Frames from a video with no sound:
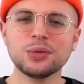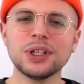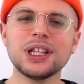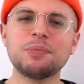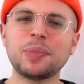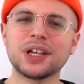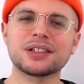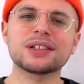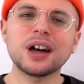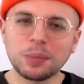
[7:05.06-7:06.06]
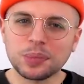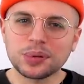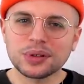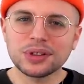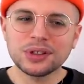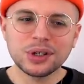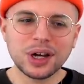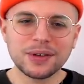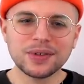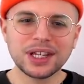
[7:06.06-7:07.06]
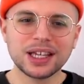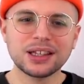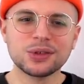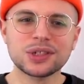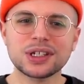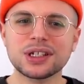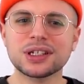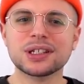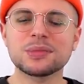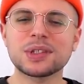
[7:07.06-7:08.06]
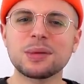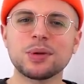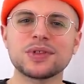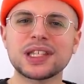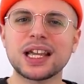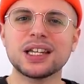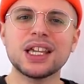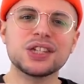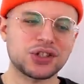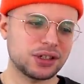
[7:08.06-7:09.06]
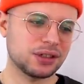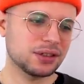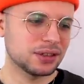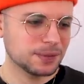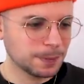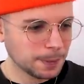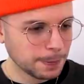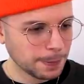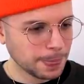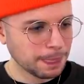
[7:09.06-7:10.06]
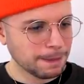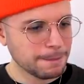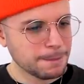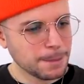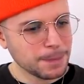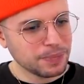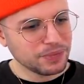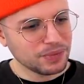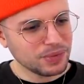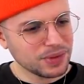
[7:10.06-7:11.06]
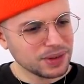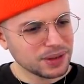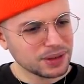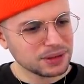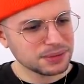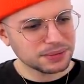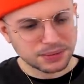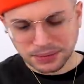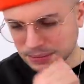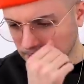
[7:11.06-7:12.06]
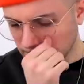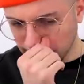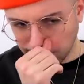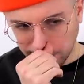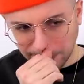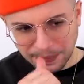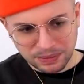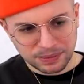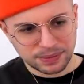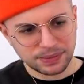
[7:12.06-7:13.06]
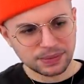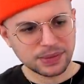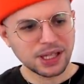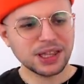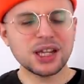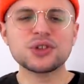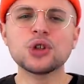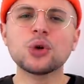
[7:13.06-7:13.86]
really picks up, you know? I feel like there's a some type of stagnation. There's no